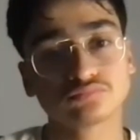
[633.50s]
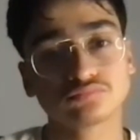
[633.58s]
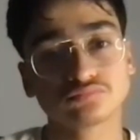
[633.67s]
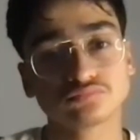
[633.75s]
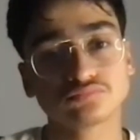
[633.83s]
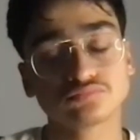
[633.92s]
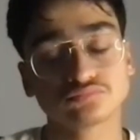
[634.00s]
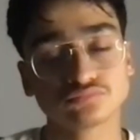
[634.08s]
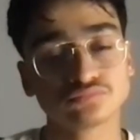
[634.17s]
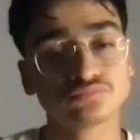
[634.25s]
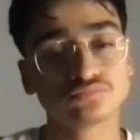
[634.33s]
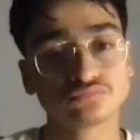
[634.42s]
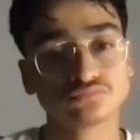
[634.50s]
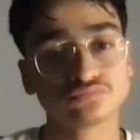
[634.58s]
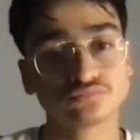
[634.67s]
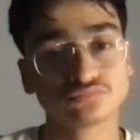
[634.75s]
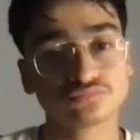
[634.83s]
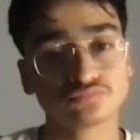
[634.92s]

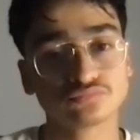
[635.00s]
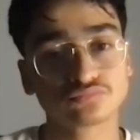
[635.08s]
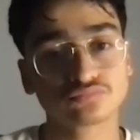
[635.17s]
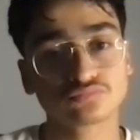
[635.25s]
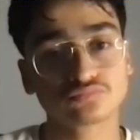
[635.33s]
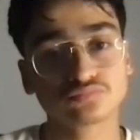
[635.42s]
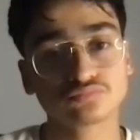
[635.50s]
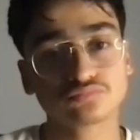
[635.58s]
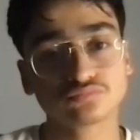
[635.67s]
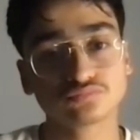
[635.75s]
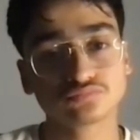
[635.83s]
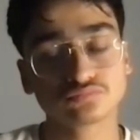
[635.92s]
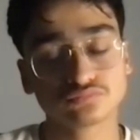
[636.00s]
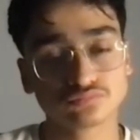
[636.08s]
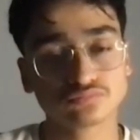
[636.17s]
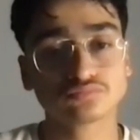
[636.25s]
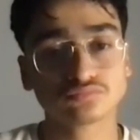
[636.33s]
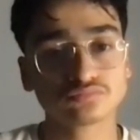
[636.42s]

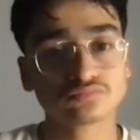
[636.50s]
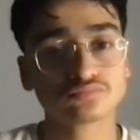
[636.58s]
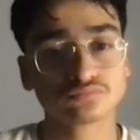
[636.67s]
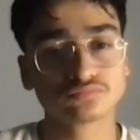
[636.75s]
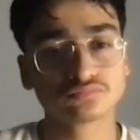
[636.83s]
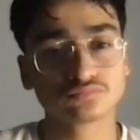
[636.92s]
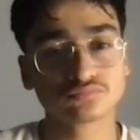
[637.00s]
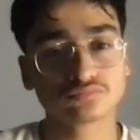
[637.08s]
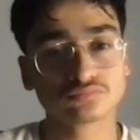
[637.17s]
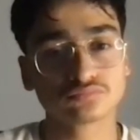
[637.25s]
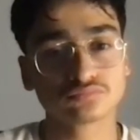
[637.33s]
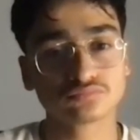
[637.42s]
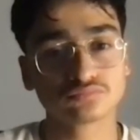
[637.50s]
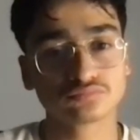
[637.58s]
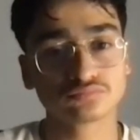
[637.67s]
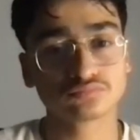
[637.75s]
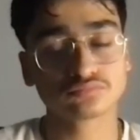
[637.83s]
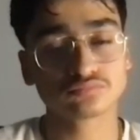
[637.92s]

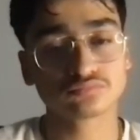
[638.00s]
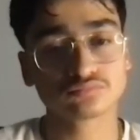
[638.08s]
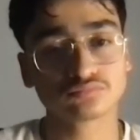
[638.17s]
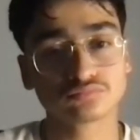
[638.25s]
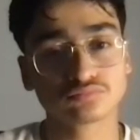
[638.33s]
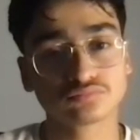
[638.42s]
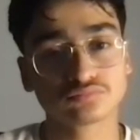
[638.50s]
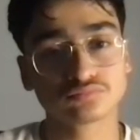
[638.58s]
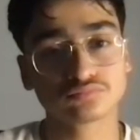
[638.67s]
(silent)